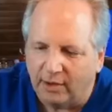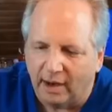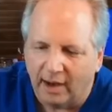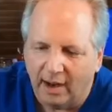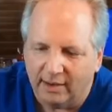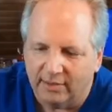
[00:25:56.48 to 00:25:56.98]

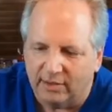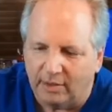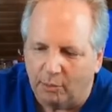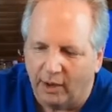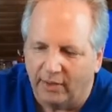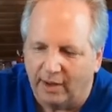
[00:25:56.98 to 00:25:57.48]
can kind of see
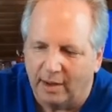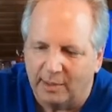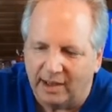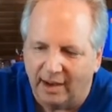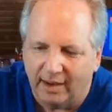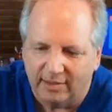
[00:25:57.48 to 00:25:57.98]
why the
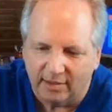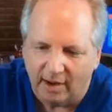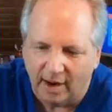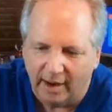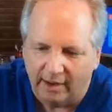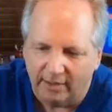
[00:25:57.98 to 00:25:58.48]
MEAs are
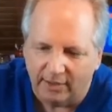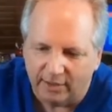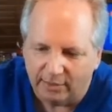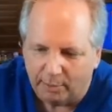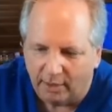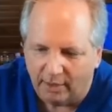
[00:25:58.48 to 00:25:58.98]
higher in
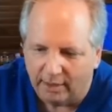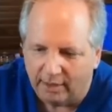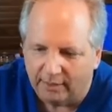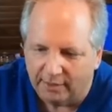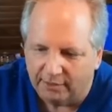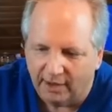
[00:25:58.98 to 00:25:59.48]
this part
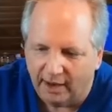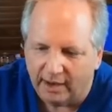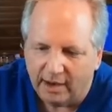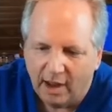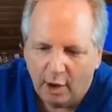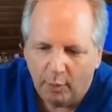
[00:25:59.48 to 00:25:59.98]
of the
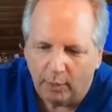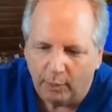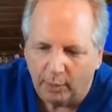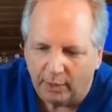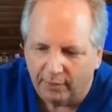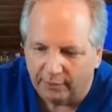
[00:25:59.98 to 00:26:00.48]
flight. When
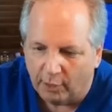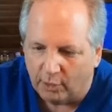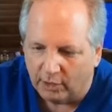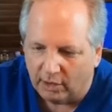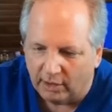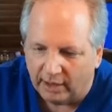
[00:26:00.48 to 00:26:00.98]
we were
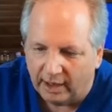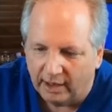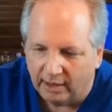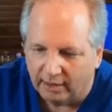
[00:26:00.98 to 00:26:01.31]
going along here,